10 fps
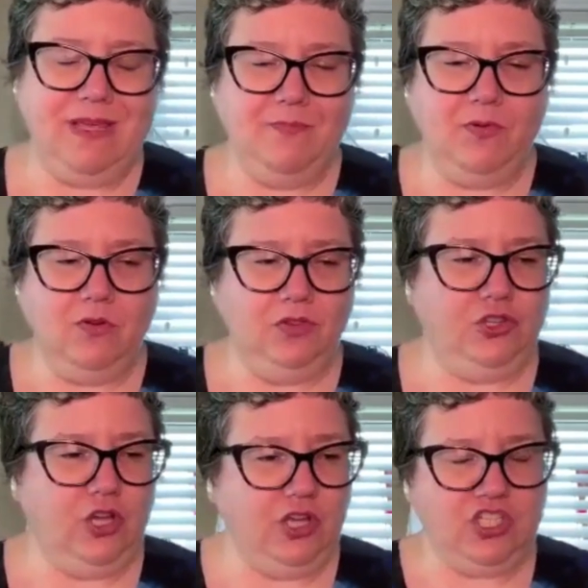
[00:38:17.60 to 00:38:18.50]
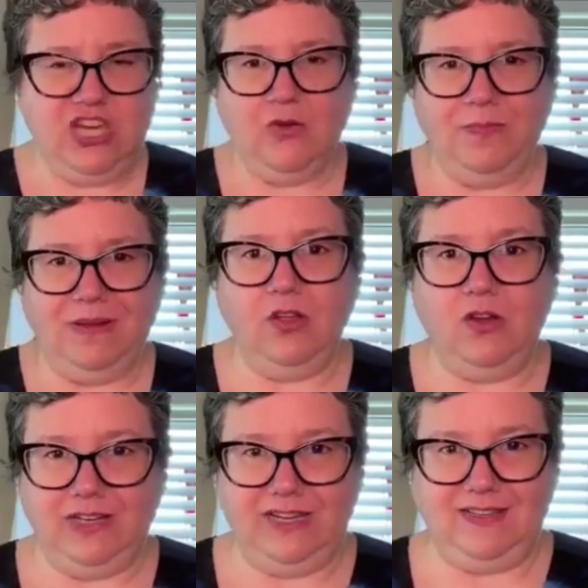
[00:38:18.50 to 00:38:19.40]
When people touch their
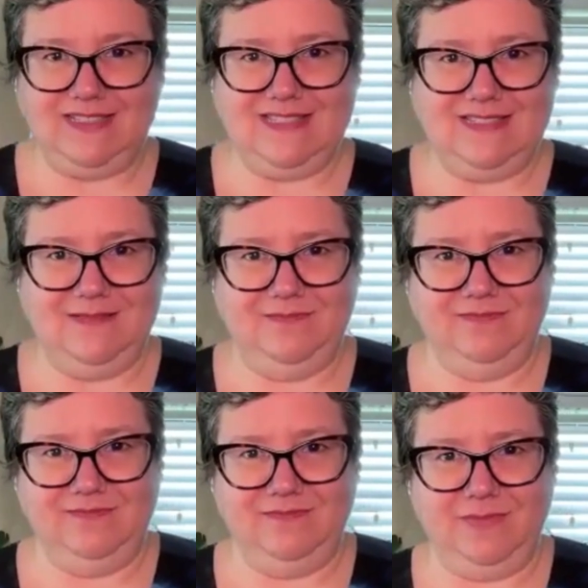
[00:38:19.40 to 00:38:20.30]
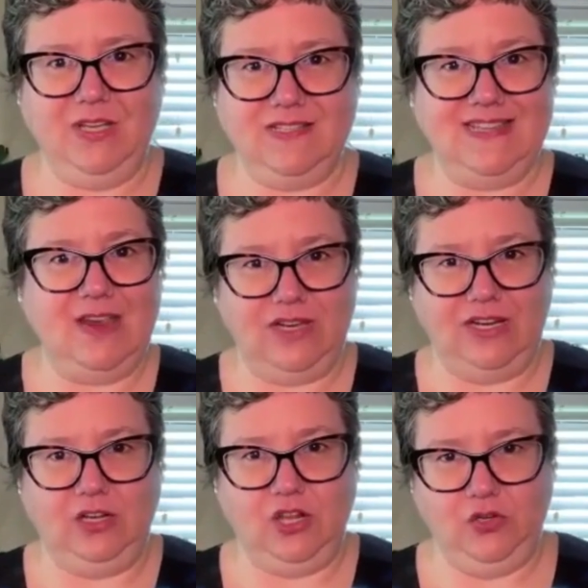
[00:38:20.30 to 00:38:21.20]
belongings because
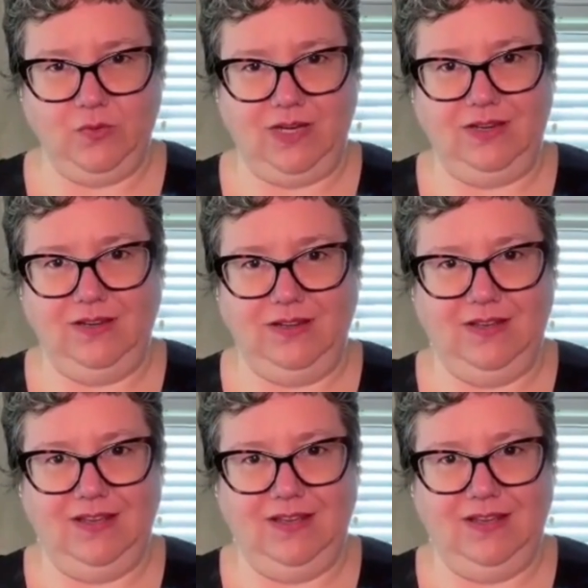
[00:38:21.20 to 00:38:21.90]
they're decluttering,